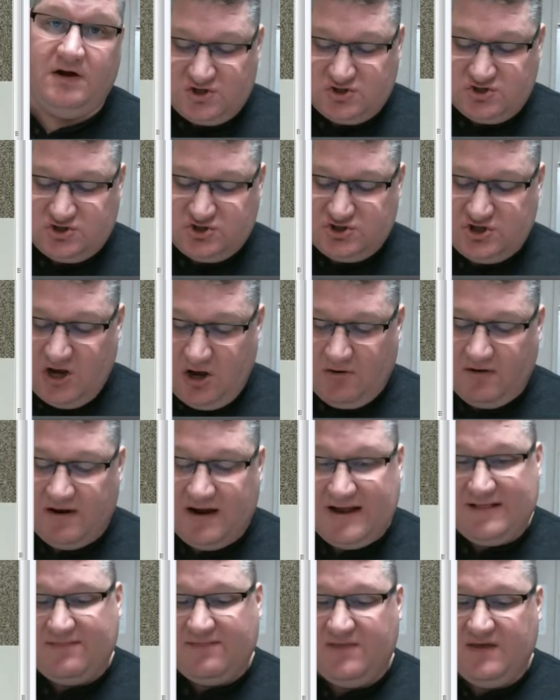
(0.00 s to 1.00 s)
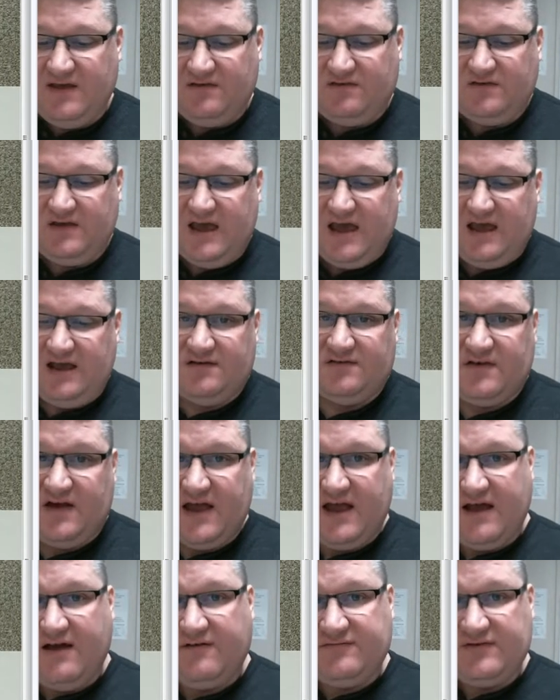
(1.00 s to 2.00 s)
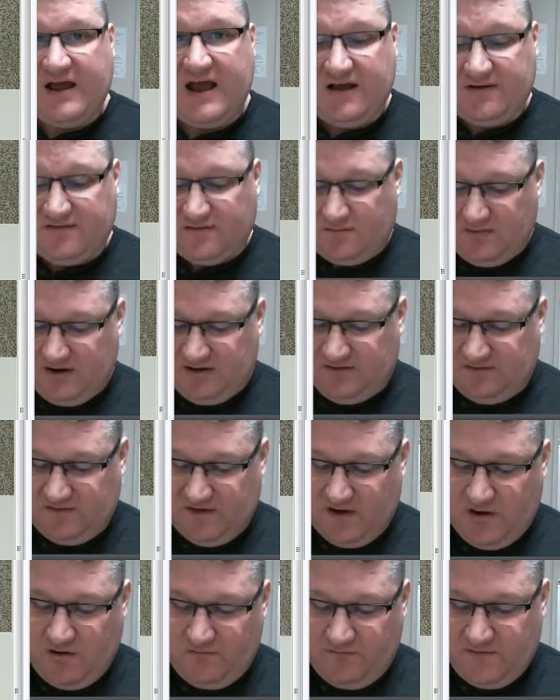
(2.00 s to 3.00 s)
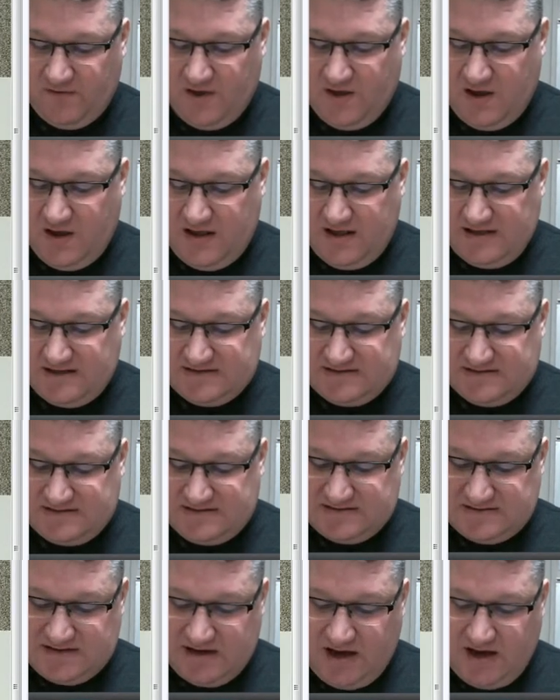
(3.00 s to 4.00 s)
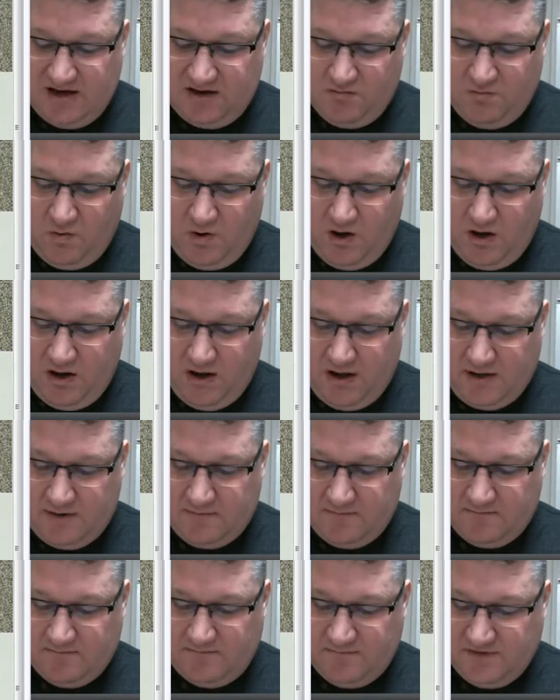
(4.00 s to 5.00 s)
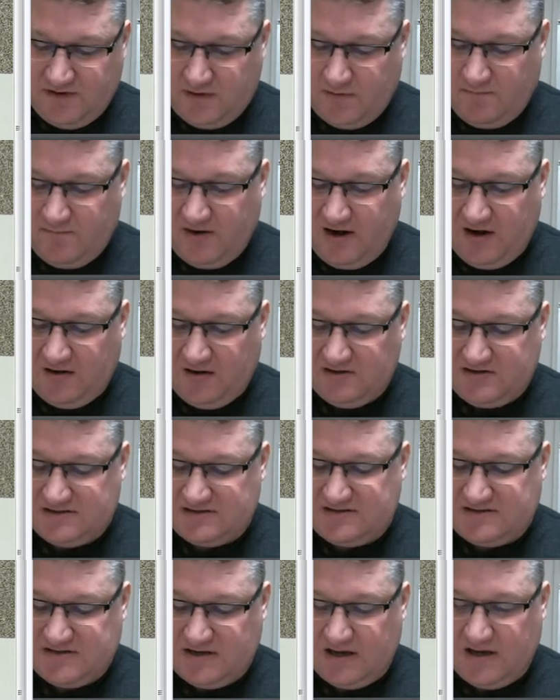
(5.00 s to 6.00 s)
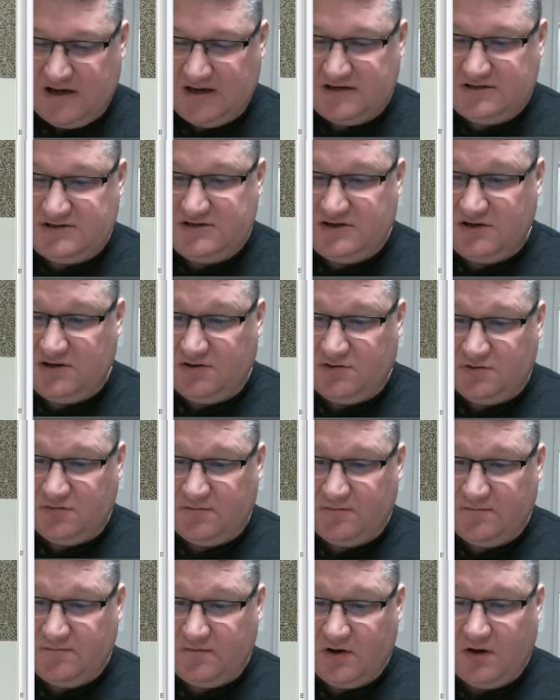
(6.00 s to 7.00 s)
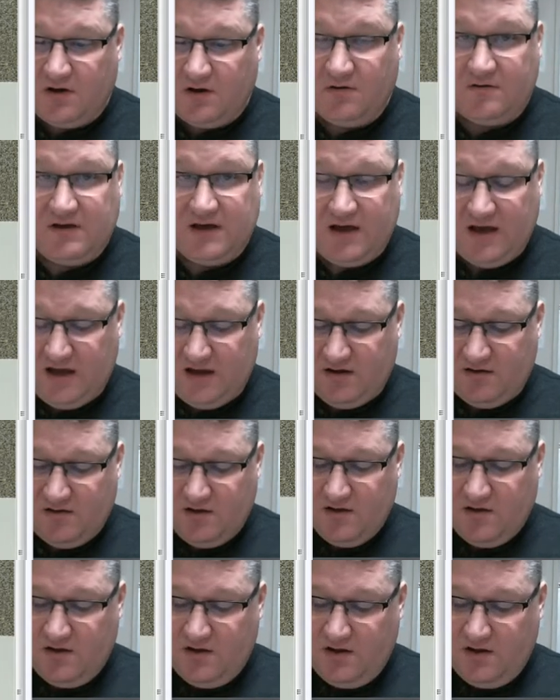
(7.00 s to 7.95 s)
So in this case, I have to ask myself, side one compared to side two, okay?